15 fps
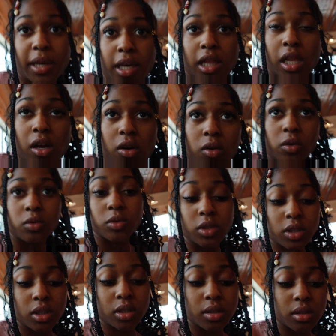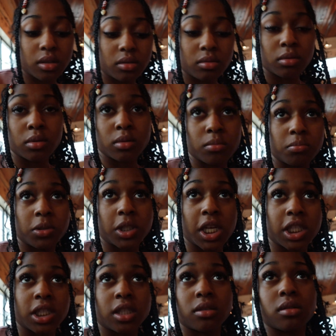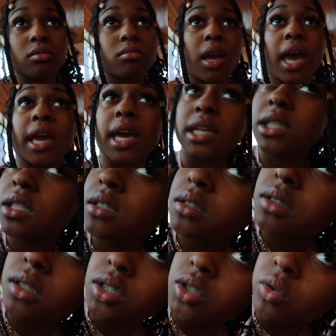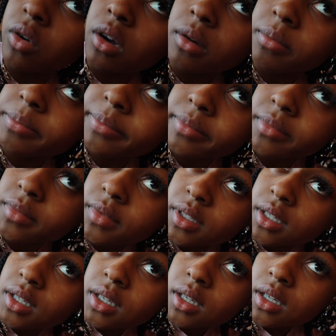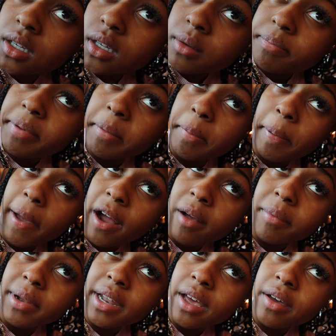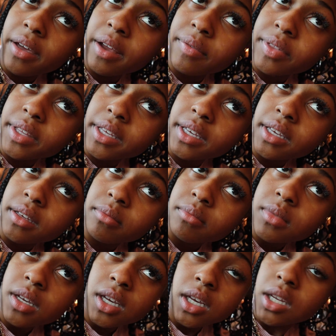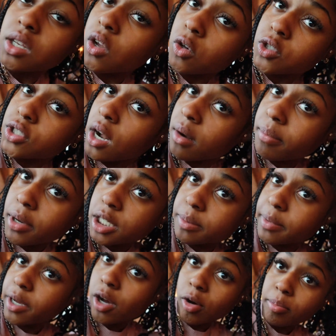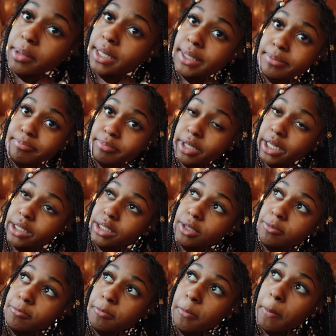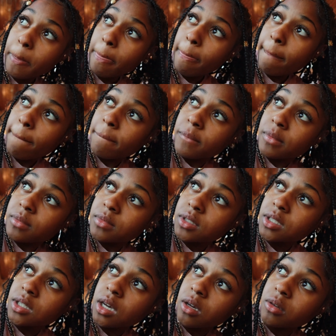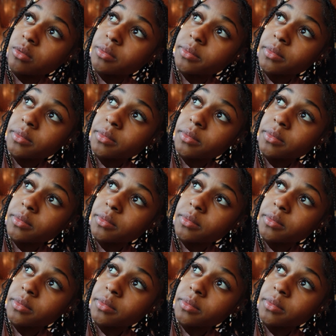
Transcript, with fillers: been closed since, I guess, the storm. People popping out everything. No Starbucks been open. Nothing. So,